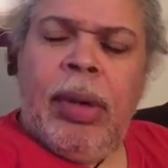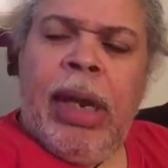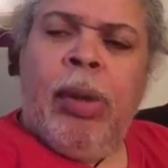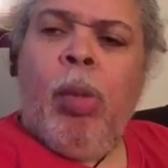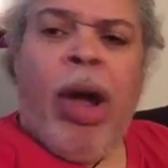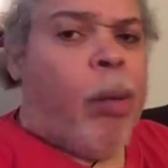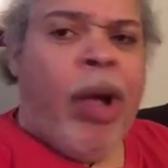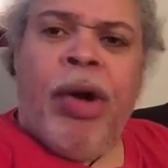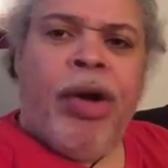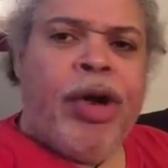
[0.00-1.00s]
In one
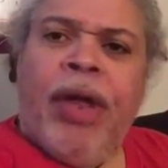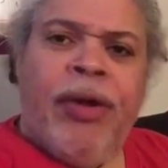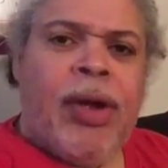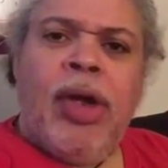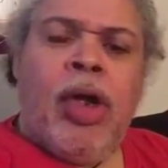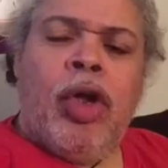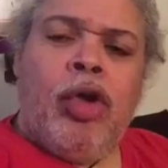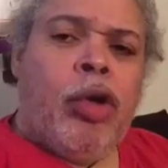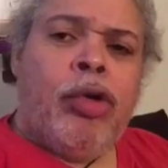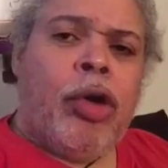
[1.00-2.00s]
way or another,
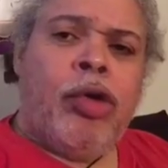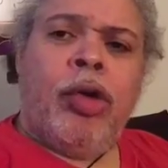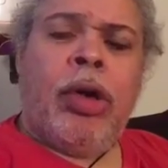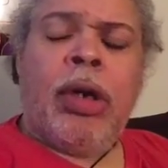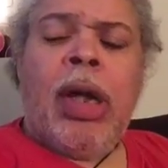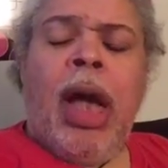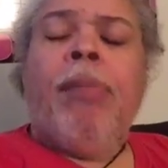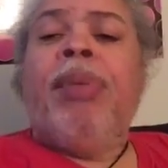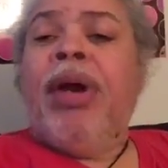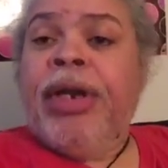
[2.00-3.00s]
your
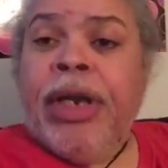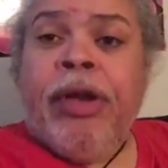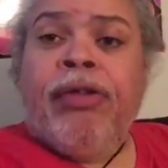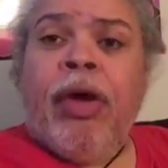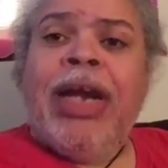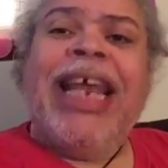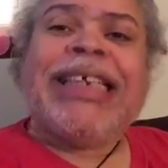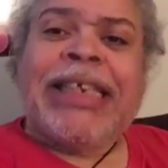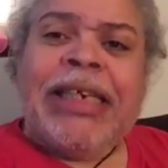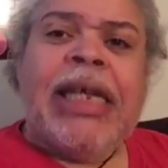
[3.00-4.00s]
abilities are
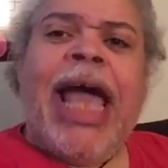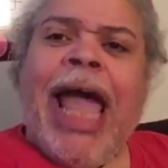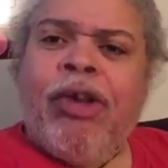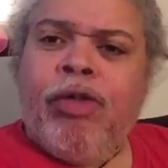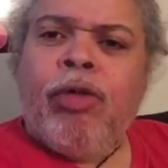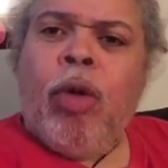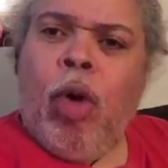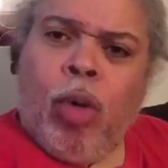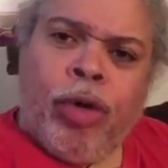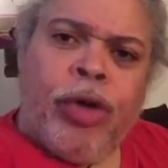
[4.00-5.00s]
lessened as you grow
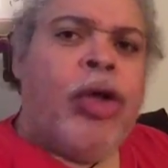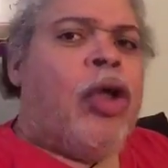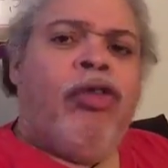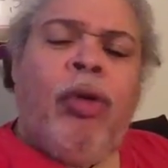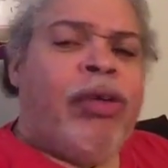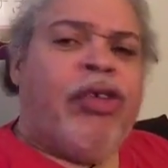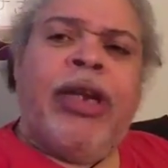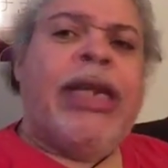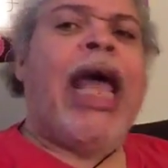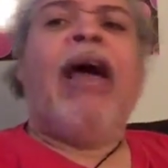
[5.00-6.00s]
older. So it's an
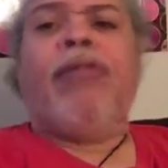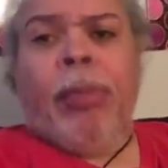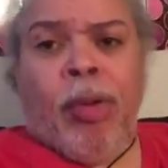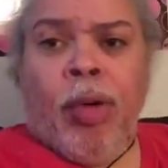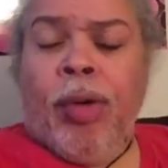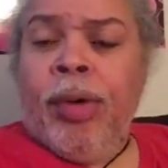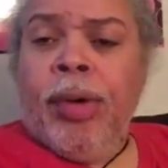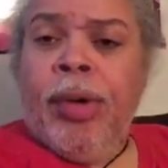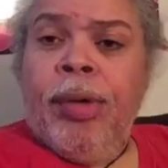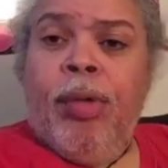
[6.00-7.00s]
inevitable
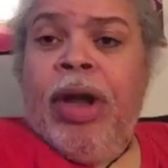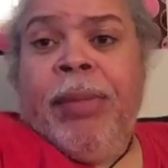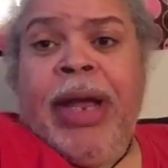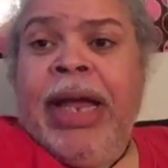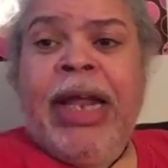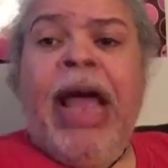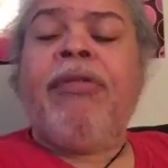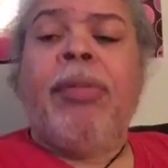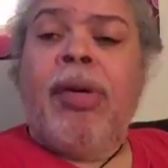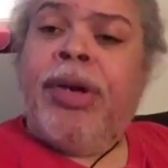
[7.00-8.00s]

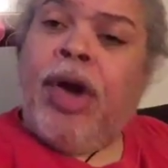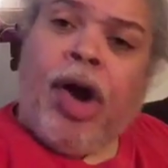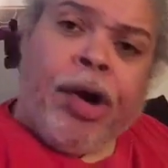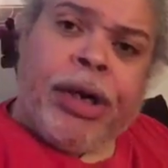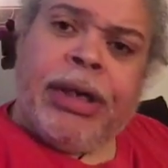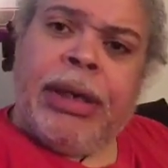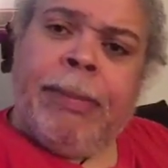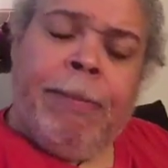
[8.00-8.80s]
minority.